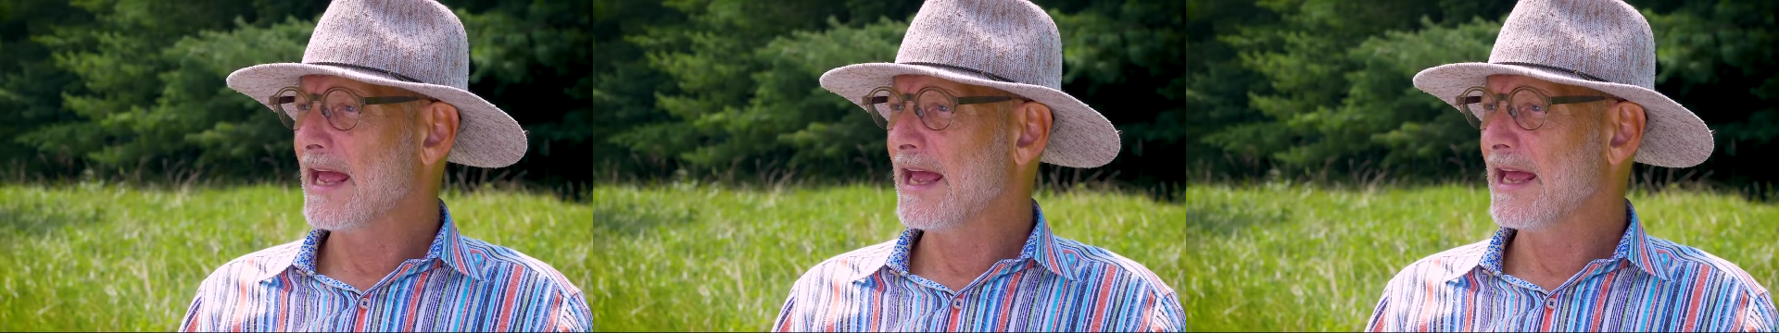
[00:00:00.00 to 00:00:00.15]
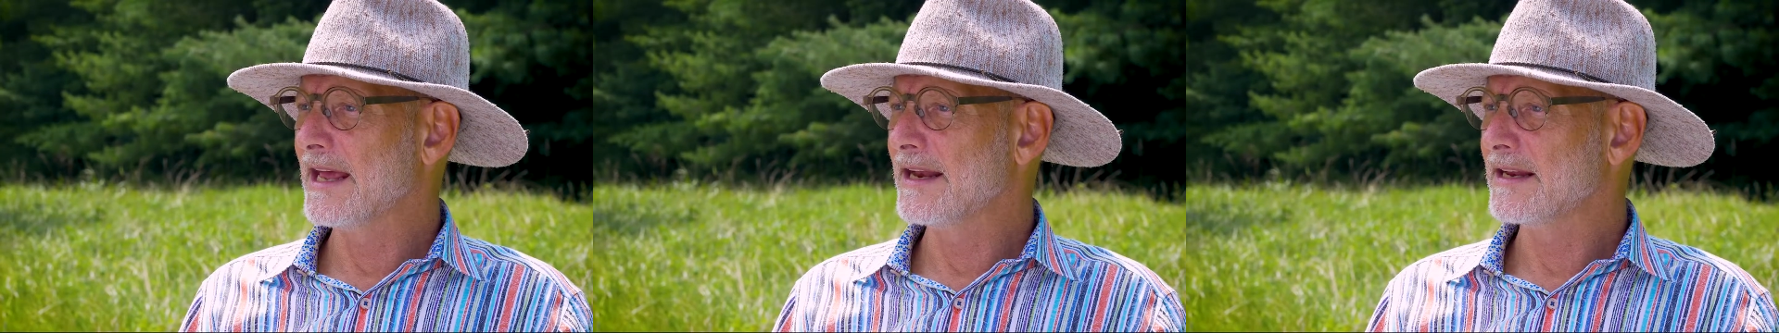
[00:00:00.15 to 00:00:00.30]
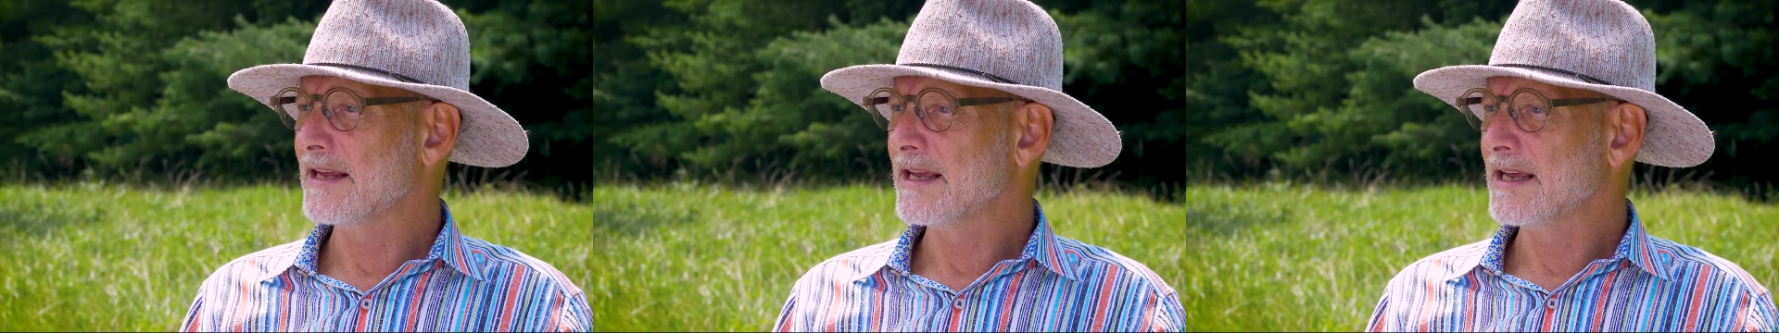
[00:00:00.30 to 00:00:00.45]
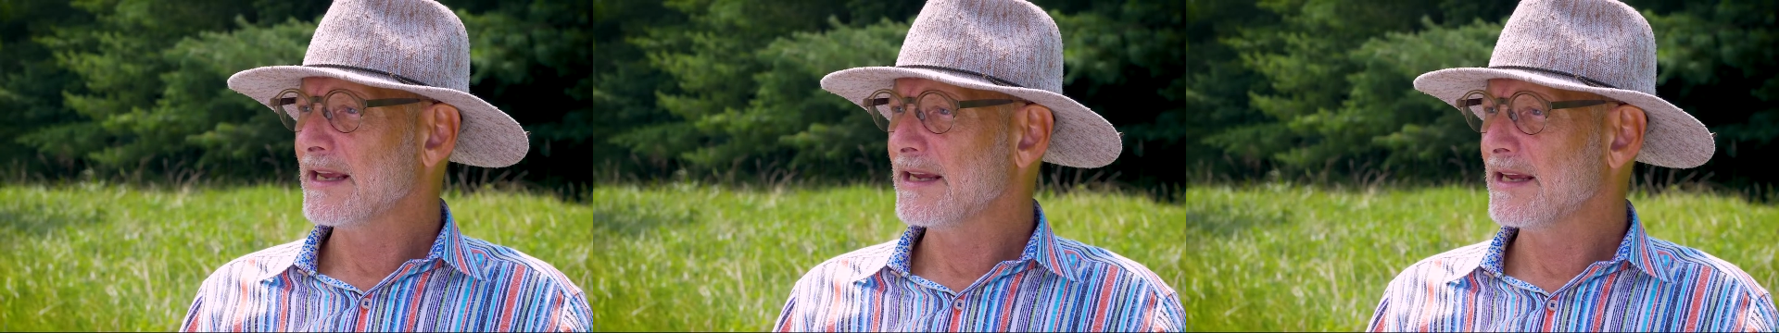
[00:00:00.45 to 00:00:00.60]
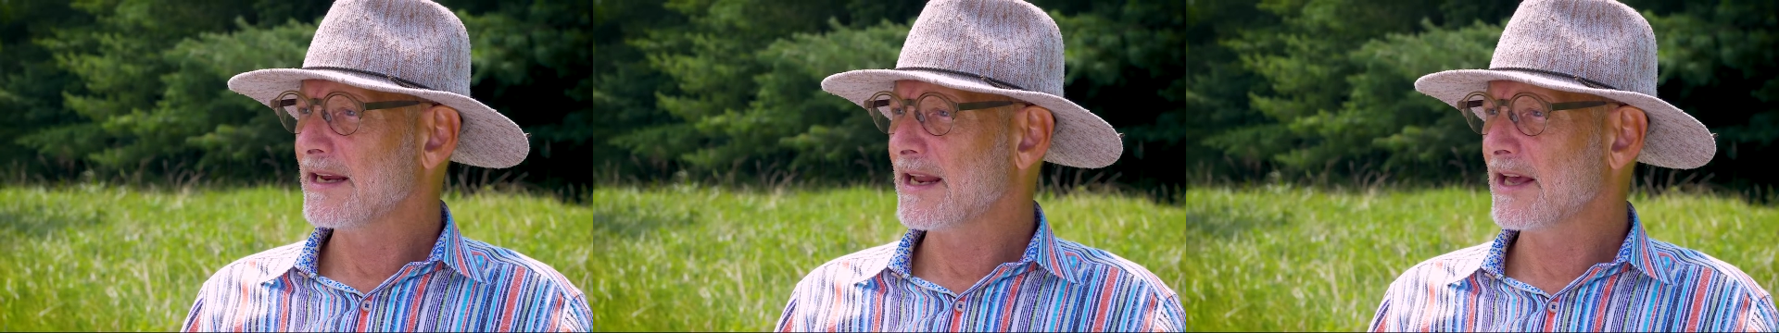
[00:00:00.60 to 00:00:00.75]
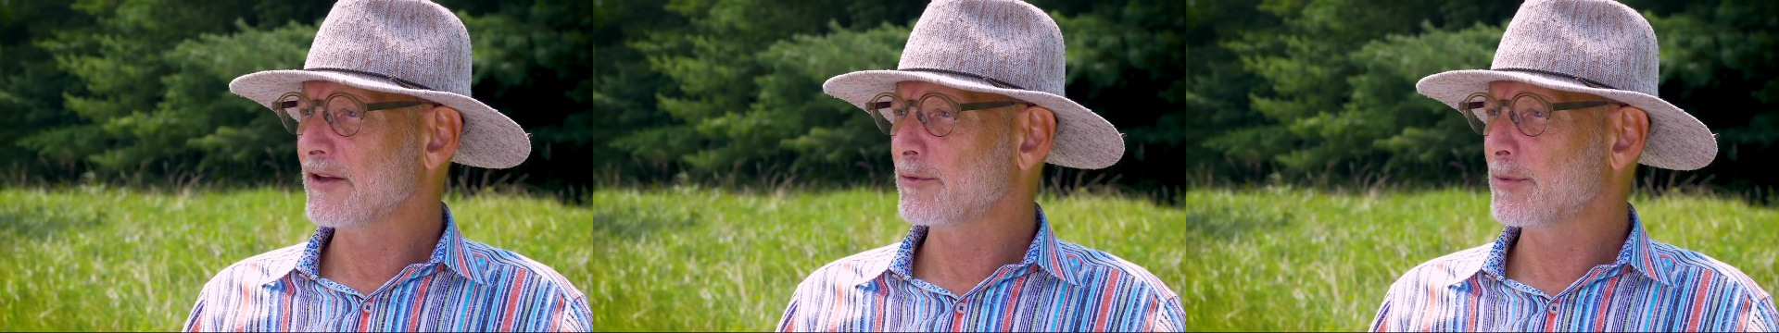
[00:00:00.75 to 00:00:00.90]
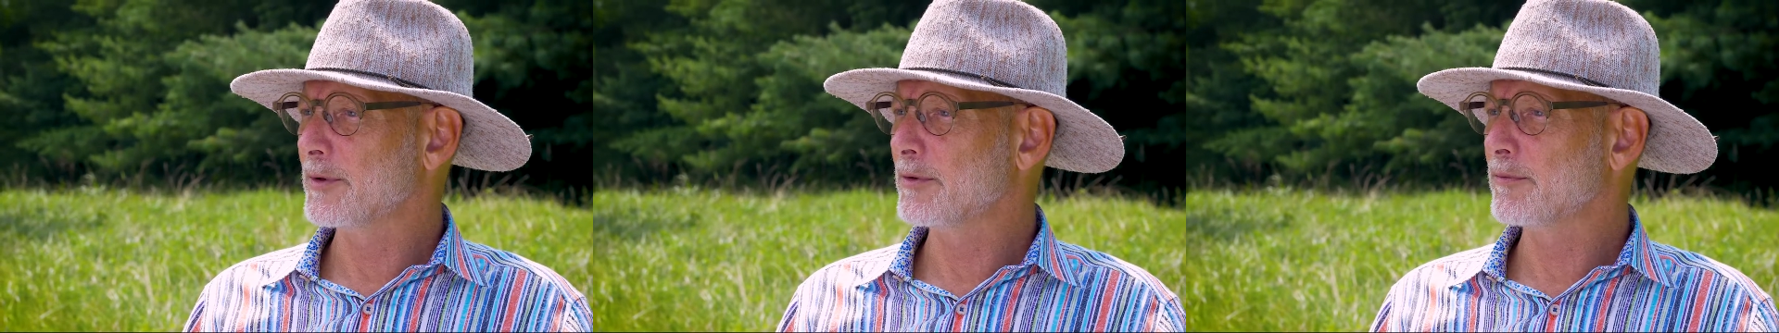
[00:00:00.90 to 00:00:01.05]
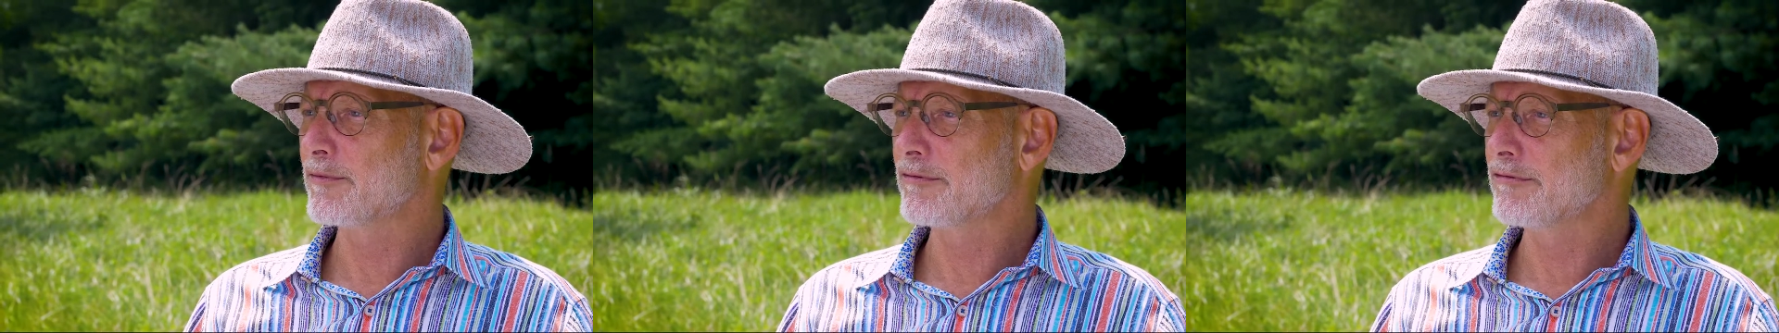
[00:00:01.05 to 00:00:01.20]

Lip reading: And it has been